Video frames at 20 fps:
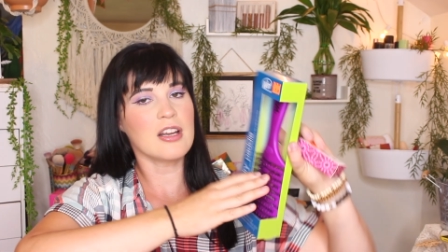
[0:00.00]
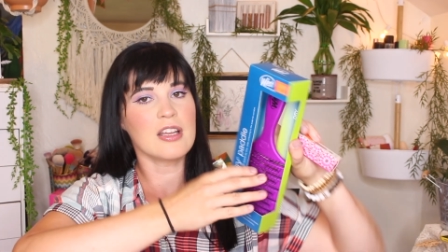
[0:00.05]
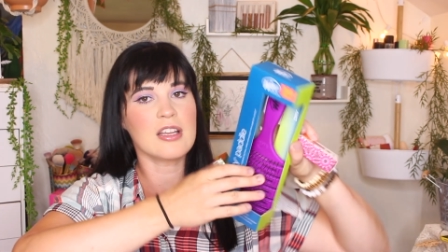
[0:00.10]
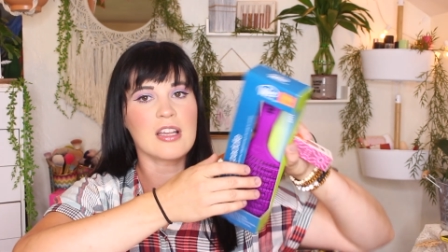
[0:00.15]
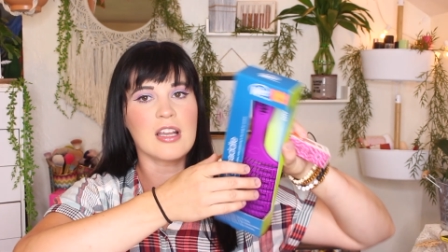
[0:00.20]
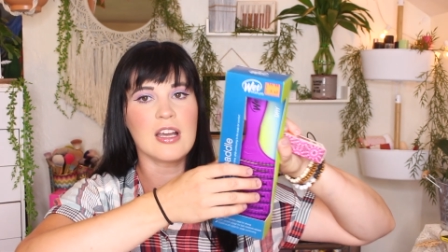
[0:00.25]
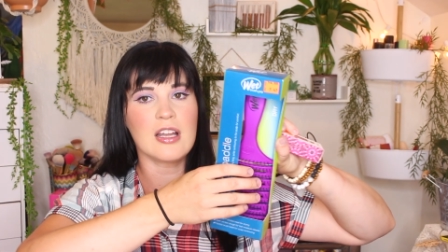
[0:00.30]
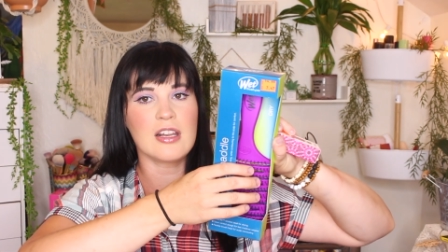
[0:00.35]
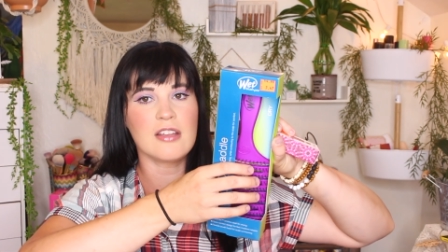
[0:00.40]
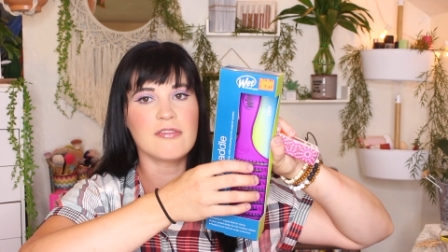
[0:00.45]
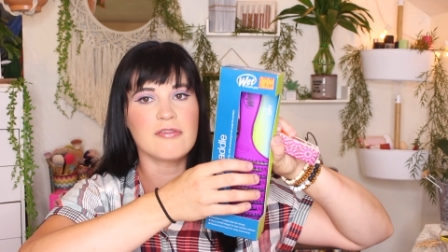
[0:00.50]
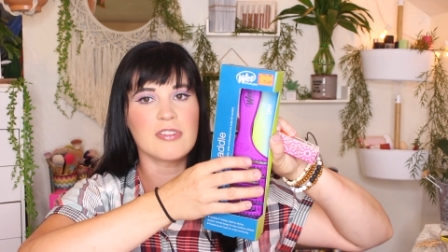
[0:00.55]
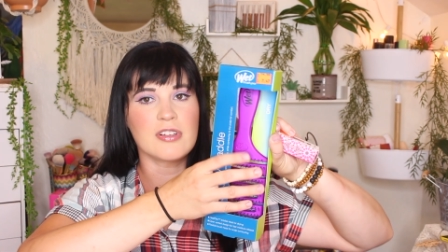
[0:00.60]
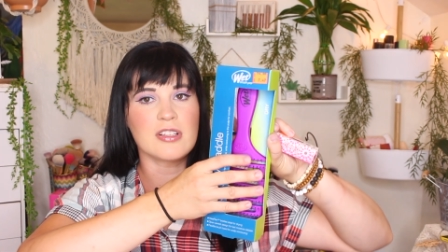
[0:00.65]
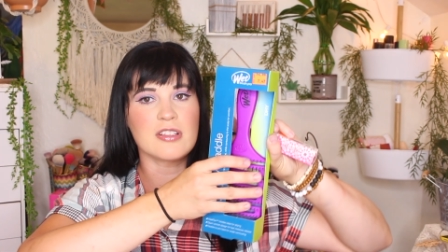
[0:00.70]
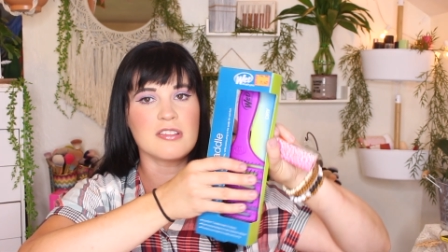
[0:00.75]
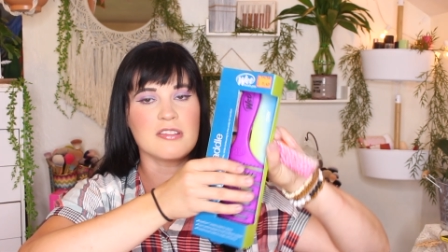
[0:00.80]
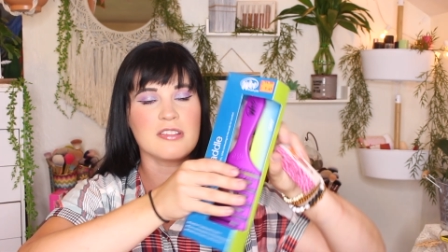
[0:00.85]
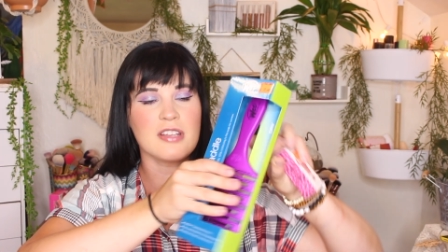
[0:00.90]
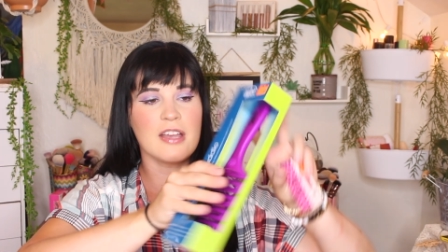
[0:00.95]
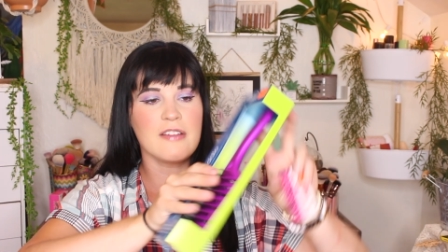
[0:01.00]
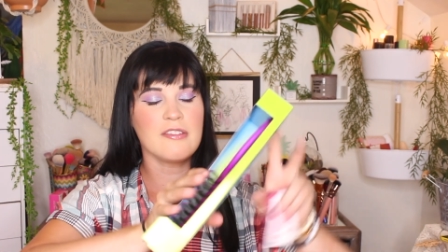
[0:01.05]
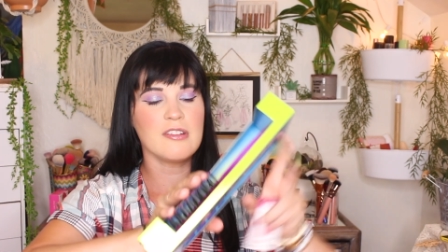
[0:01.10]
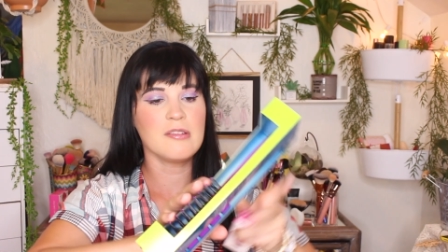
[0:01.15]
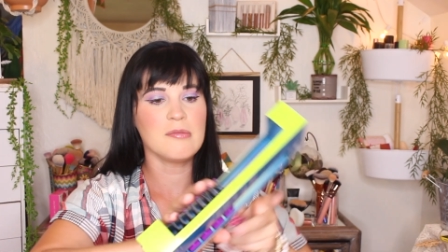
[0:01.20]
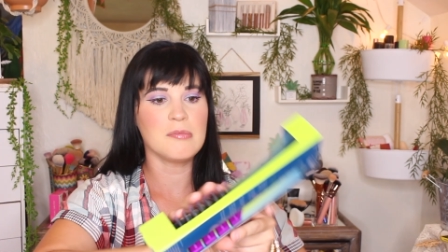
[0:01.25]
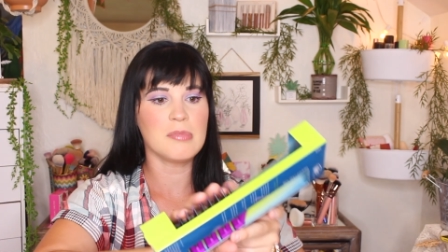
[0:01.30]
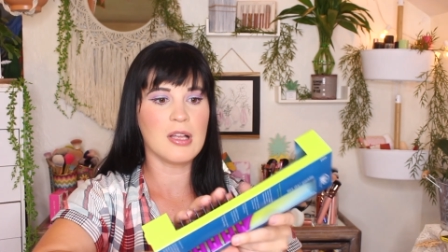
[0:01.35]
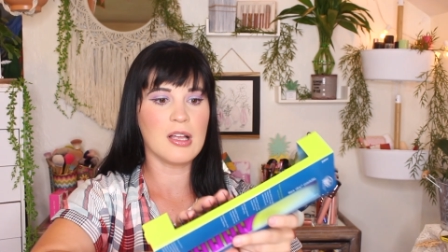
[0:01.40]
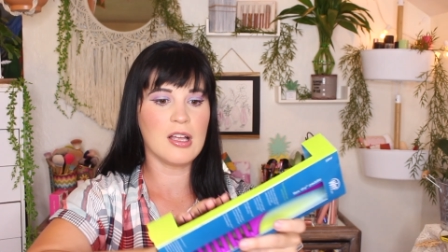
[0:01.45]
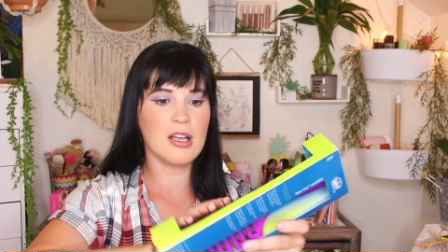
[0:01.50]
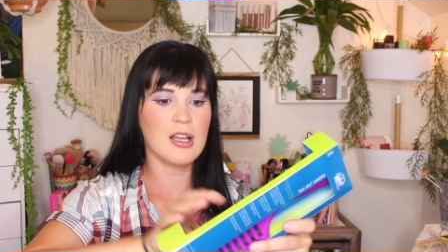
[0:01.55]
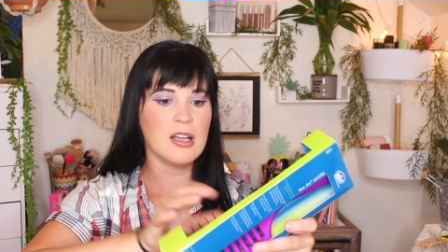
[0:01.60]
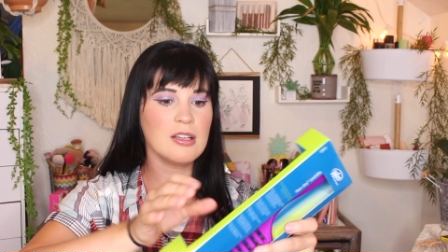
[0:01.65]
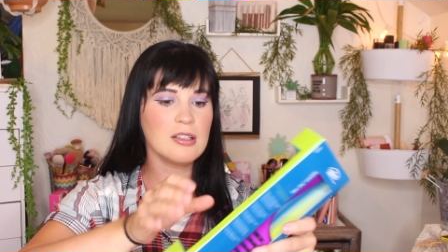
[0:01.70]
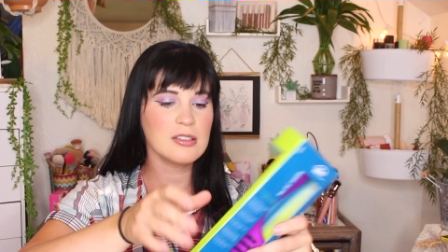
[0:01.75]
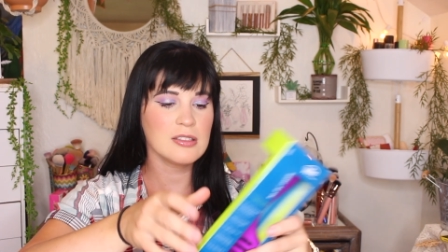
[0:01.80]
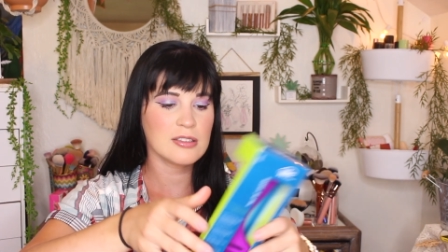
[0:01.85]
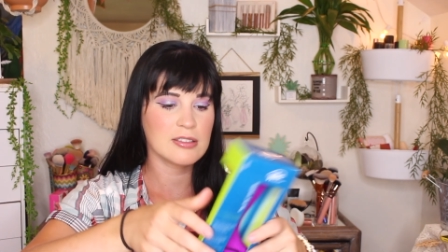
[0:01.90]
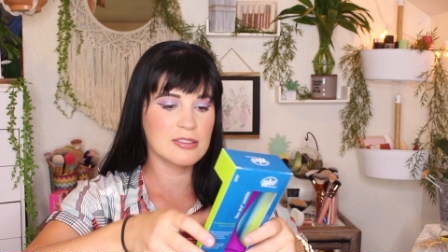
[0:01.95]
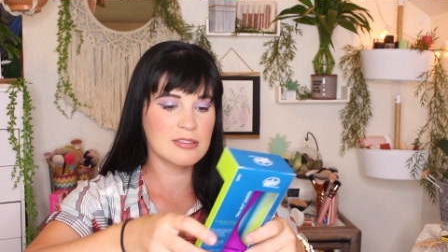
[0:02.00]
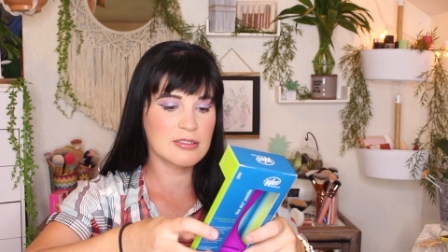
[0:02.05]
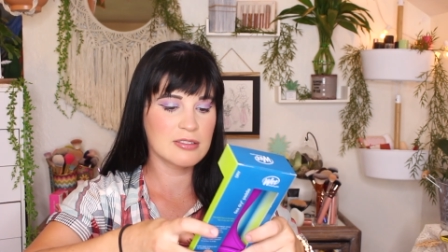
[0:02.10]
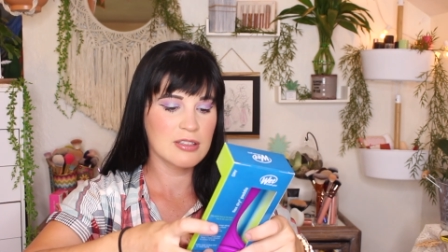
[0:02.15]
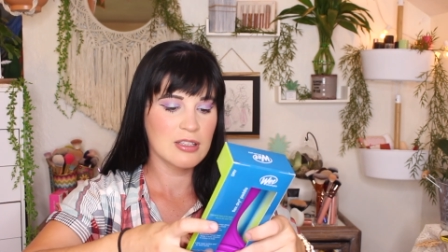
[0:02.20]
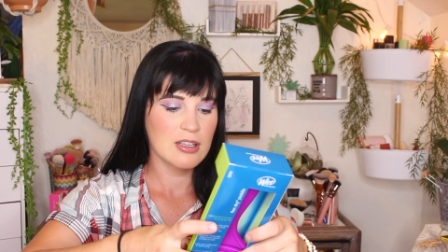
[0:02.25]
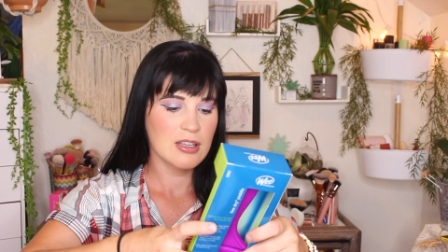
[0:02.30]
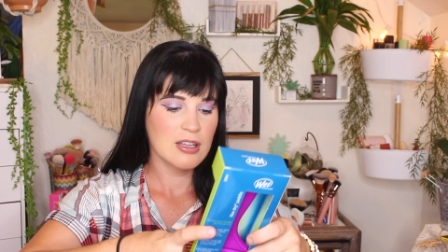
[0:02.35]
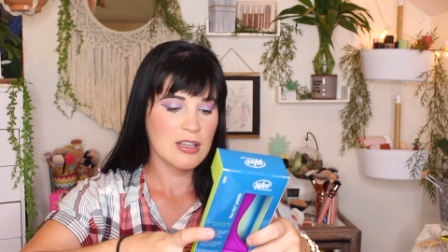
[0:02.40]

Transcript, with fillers: I got it for 7 bucks.